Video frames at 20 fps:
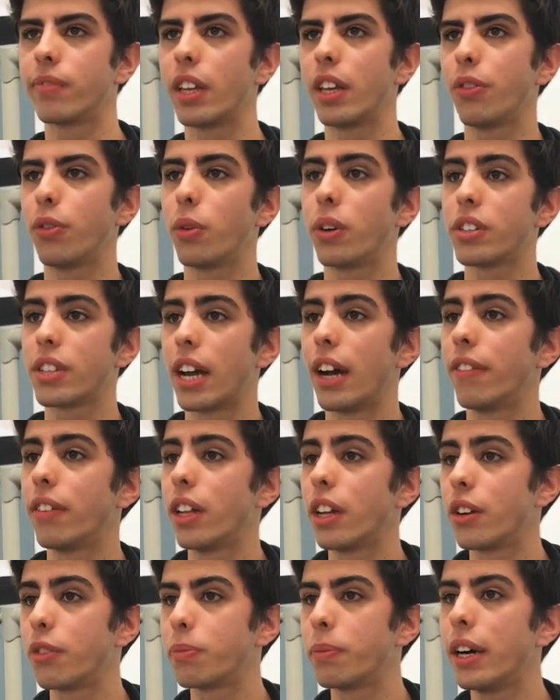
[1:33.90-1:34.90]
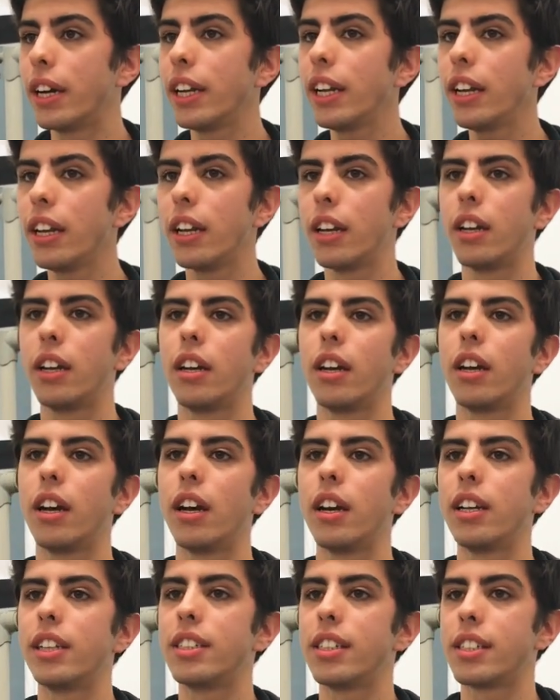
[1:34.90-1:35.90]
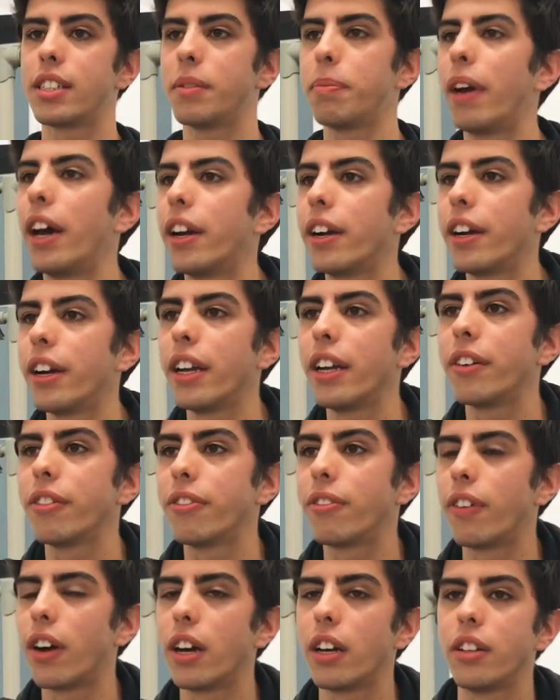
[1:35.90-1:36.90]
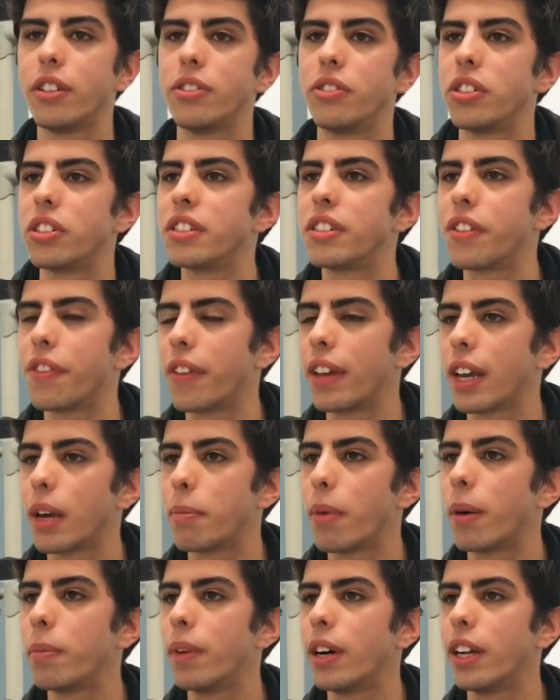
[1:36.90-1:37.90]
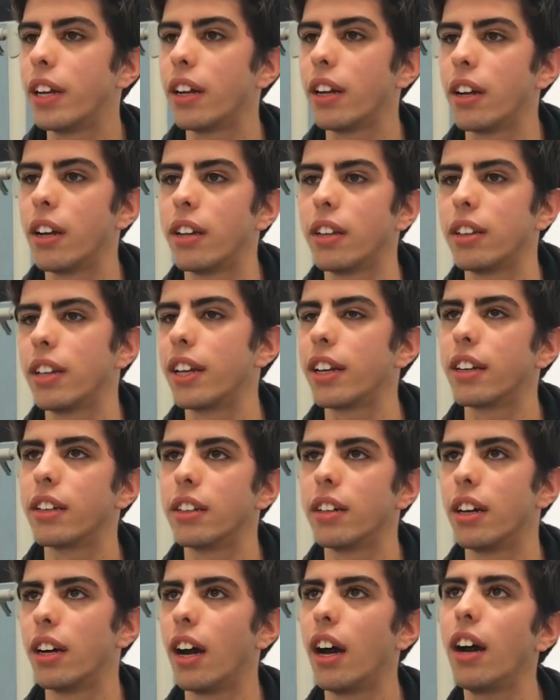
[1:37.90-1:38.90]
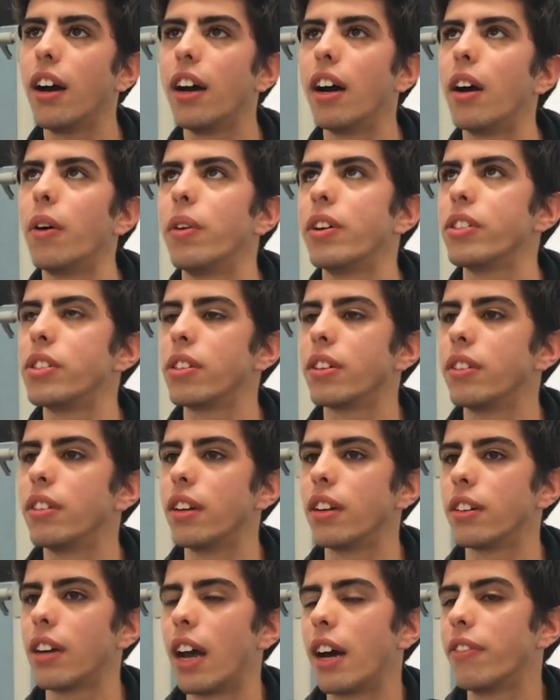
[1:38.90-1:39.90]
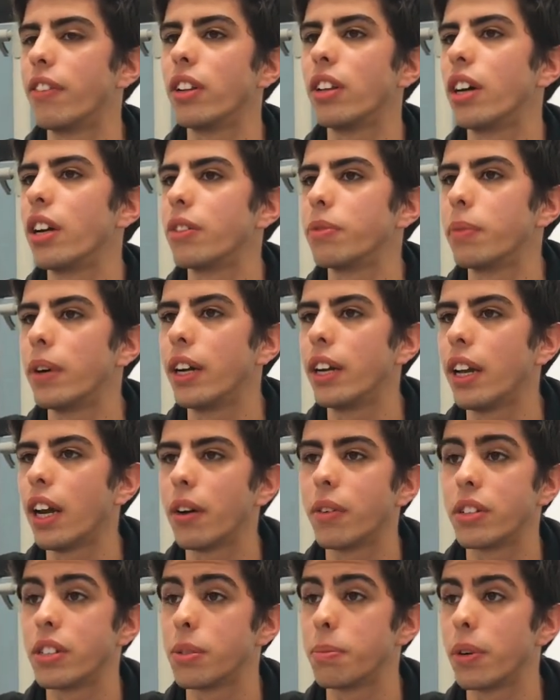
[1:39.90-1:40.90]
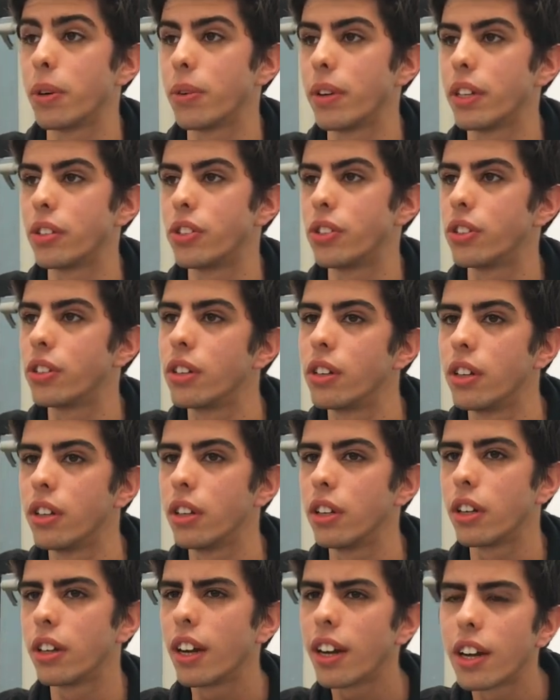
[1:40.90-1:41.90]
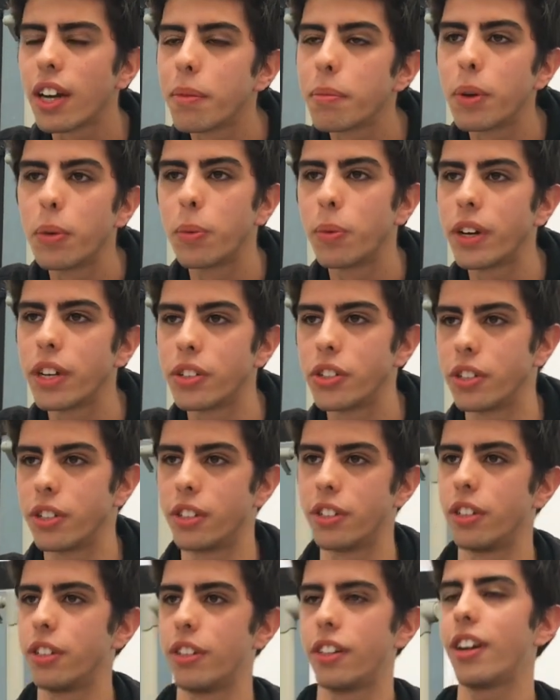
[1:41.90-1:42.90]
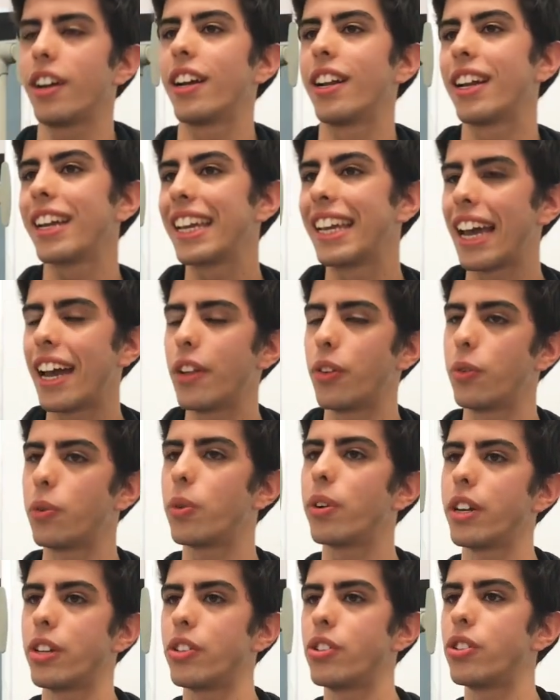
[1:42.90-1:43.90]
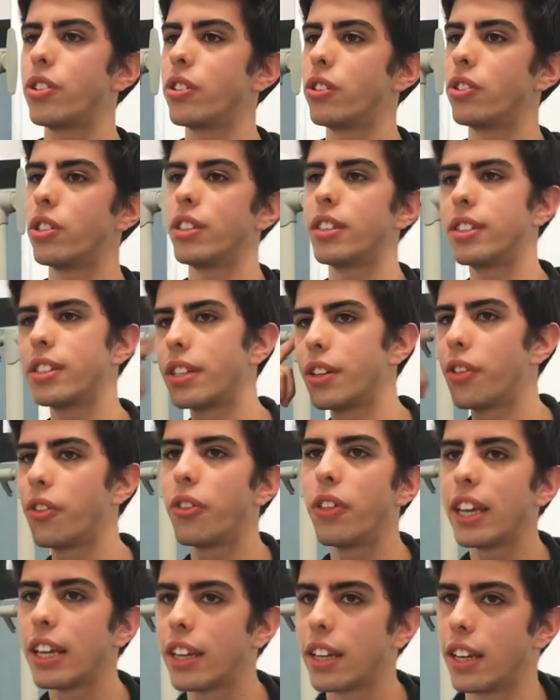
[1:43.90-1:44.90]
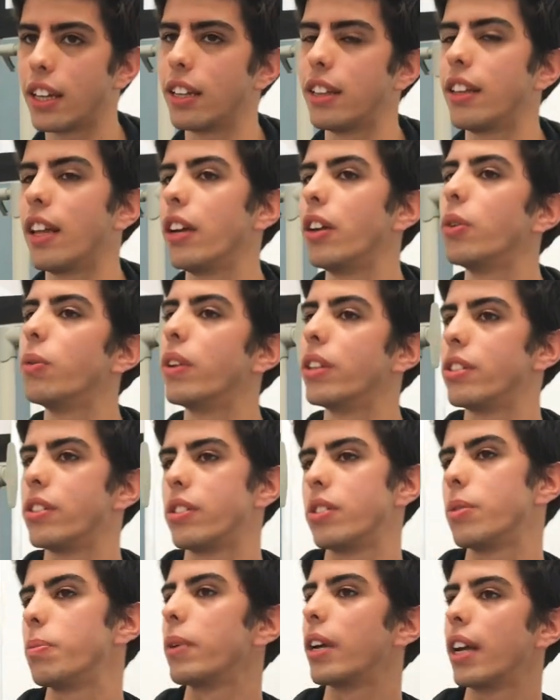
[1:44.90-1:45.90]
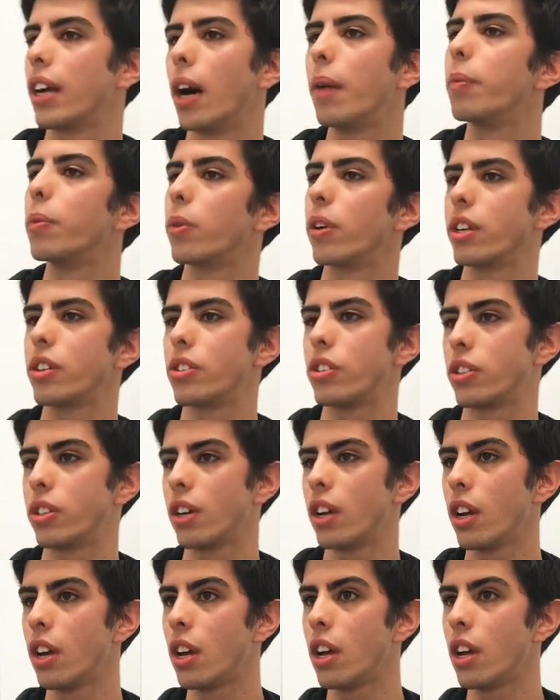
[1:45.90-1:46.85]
if you want to have a lot of money, it doesn't matter if I just think about money like, I want to have a lot of money, I want to be rich. You're not gonna be rich. You're not gonna get rich just thinking that you want to become rich.